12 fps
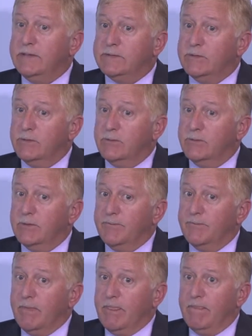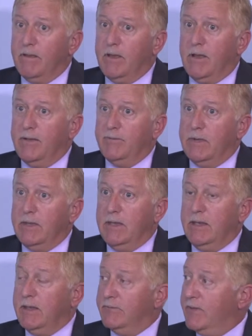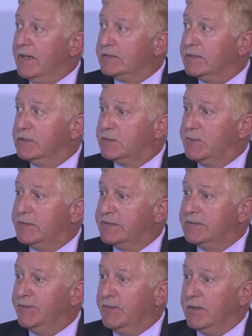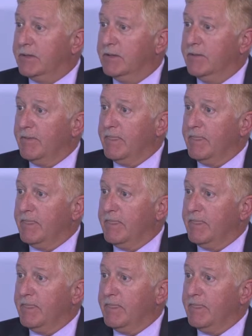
to invest in a specific